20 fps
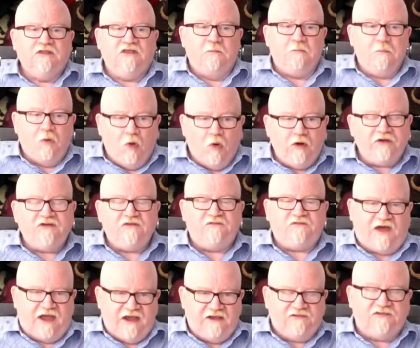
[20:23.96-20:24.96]
The more
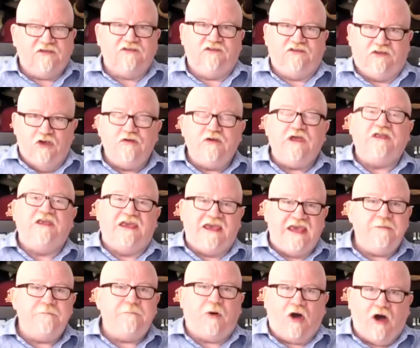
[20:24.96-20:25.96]
devices you can
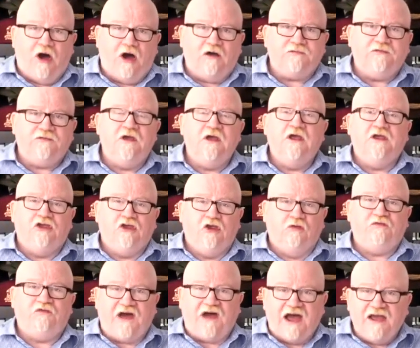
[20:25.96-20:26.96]
keep off your
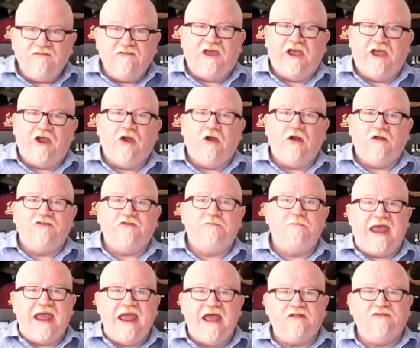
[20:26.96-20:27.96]
5 gigahertz
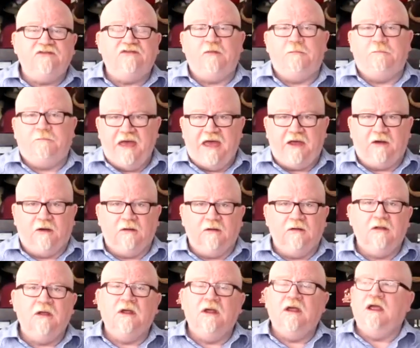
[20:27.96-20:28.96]
bands, the better.
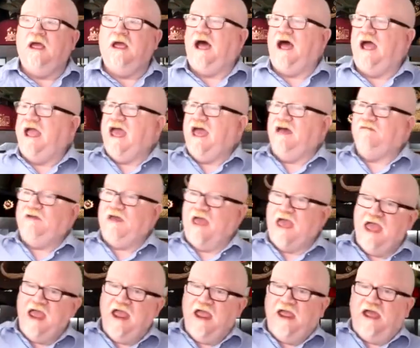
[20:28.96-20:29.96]
I have
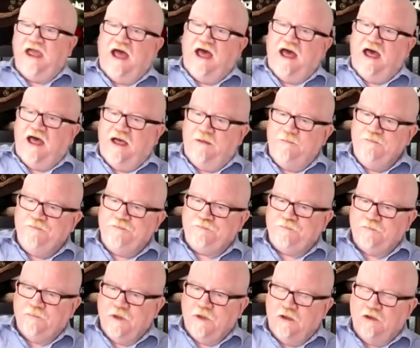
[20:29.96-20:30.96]
a
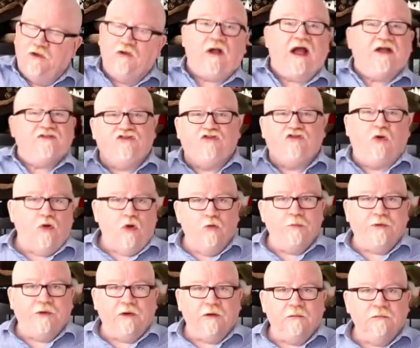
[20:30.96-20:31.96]
garage door
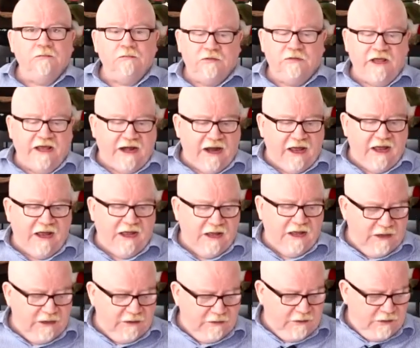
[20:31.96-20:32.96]
opener
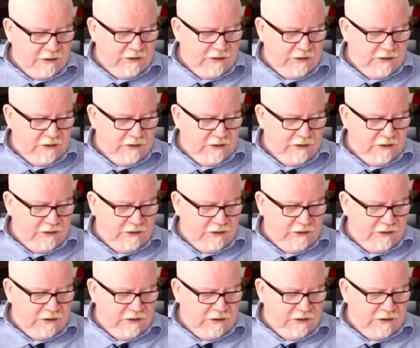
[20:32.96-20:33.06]
that